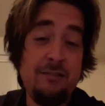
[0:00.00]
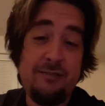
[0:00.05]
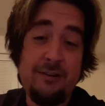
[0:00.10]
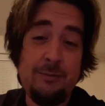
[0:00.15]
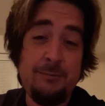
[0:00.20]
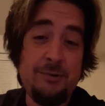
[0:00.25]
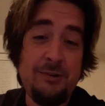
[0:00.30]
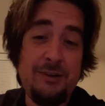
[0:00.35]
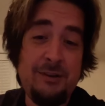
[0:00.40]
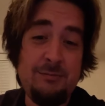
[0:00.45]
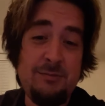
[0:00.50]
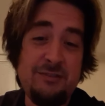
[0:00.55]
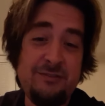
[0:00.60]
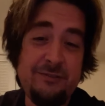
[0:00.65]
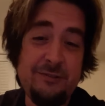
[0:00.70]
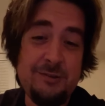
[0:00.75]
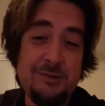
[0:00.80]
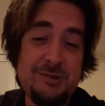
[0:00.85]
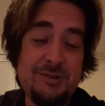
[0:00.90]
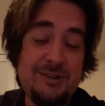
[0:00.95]
if I'm gonna get my
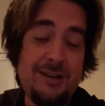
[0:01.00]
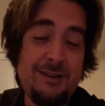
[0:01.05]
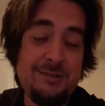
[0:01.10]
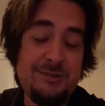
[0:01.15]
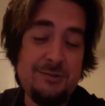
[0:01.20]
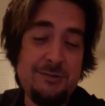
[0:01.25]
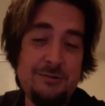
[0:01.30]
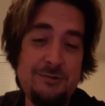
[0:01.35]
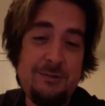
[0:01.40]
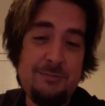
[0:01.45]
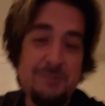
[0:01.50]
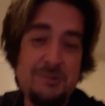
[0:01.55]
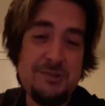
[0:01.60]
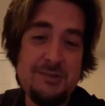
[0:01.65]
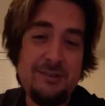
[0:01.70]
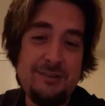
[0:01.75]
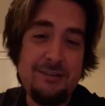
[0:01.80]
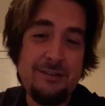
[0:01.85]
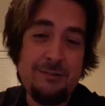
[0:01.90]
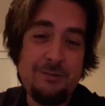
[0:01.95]
first tattoo, I'm
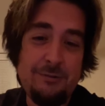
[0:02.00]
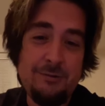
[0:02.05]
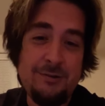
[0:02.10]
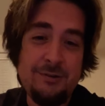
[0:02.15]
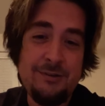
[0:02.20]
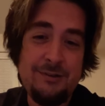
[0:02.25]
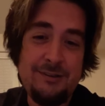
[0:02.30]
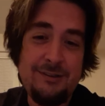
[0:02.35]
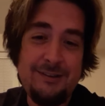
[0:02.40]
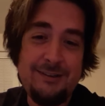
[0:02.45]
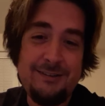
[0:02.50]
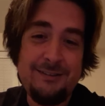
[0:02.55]
just gonna do it,